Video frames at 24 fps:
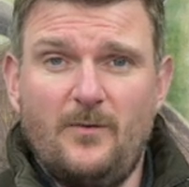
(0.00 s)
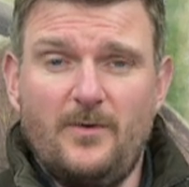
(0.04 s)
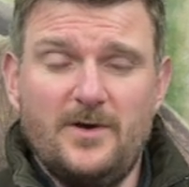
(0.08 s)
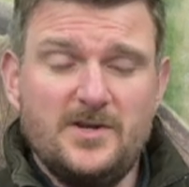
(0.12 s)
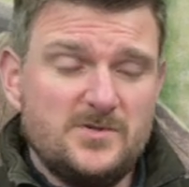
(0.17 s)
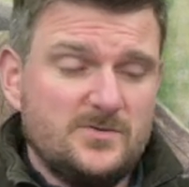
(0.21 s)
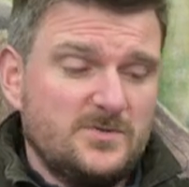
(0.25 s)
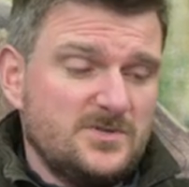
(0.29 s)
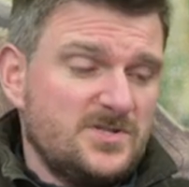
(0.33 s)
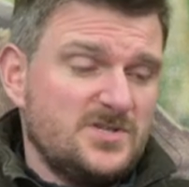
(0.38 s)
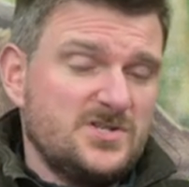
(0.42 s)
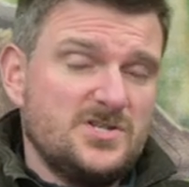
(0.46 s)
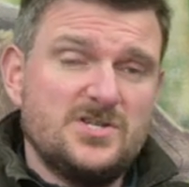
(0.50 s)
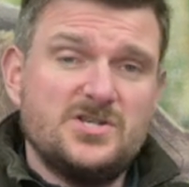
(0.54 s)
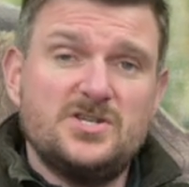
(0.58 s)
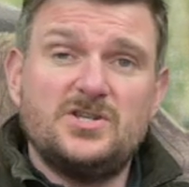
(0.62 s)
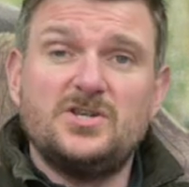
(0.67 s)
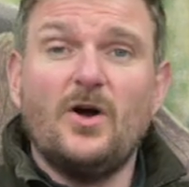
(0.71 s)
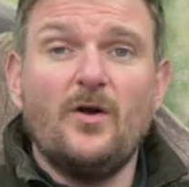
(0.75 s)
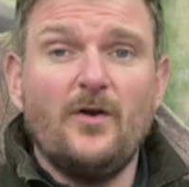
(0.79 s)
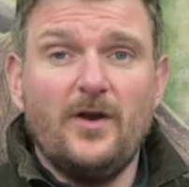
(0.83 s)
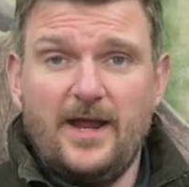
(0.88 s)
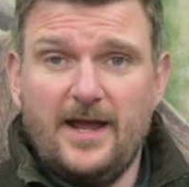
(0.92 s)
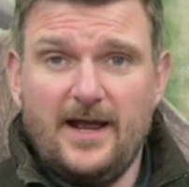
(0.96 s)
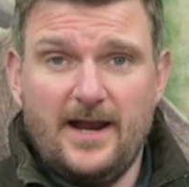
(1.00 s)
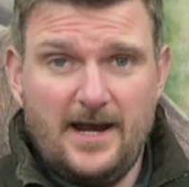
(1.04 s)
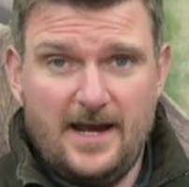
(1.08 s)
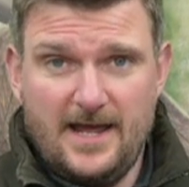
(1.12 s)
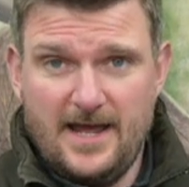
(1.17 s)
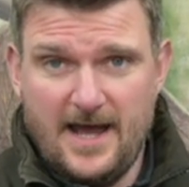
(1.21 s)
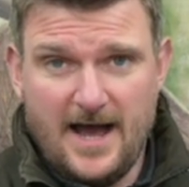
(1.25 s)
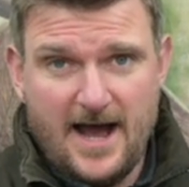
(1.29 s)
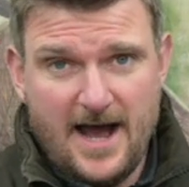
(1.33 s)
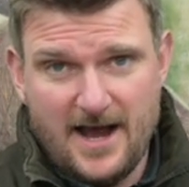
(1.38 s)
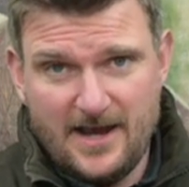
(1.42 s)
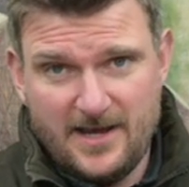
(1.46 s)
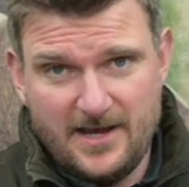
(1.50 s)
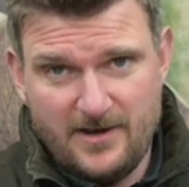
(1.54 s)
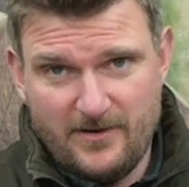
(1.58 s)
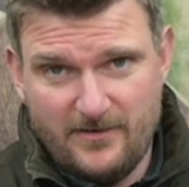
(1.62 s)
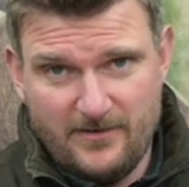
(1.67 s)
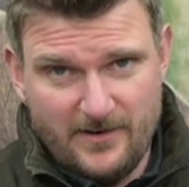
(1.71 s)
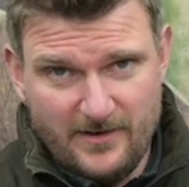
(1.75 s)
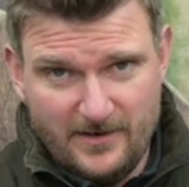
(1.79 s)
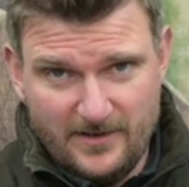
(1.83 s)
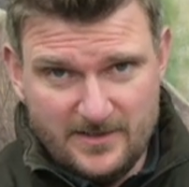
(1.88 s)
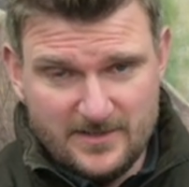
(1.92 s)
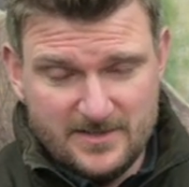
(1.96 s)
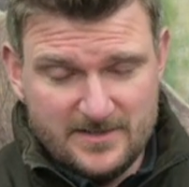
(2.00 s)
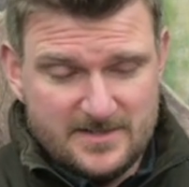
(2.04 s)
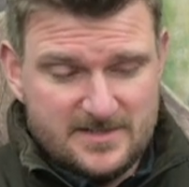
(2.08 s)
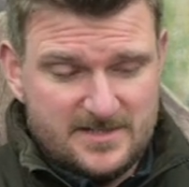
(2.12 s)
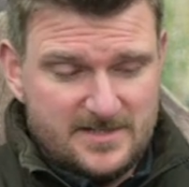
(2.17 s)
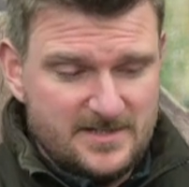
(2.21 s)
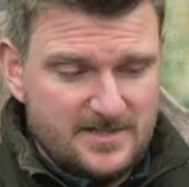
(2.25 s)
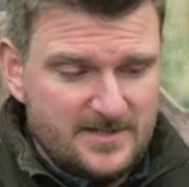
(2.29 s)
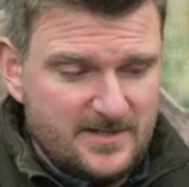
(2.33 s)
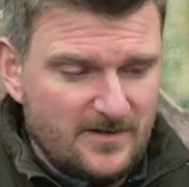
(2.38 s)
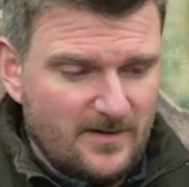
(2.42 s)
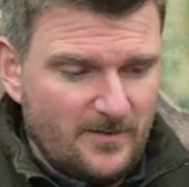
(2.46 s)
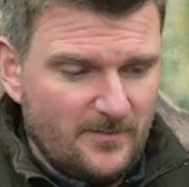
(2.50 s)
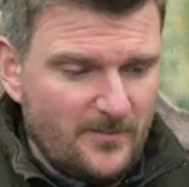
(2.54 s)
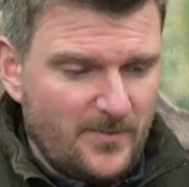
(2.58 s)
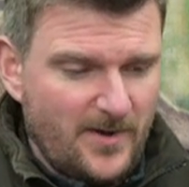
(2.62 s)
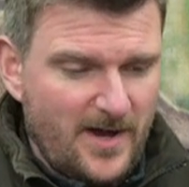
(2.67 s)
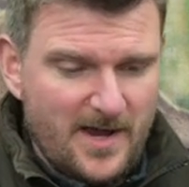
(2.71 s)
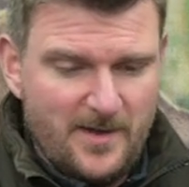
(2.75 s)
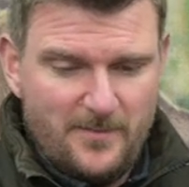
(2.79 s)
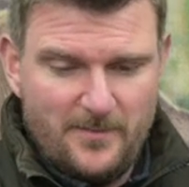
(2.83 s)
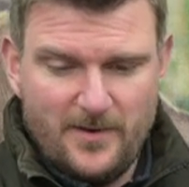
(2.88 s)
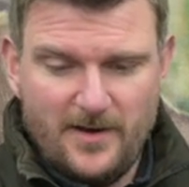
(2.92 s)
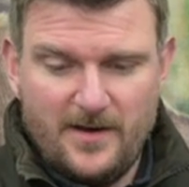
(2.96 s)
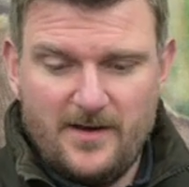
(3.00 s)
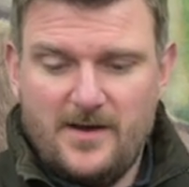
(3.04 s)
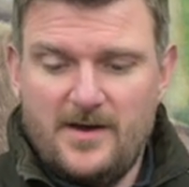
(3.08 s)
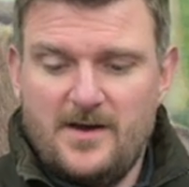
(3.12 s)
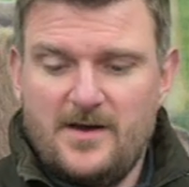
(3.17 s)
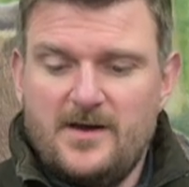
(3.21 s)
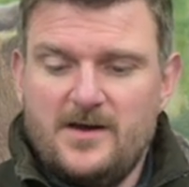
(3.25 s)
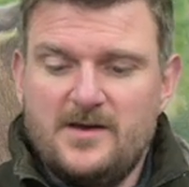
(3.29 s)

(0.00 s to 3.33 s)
which was stunningly accurate and consistent on paper.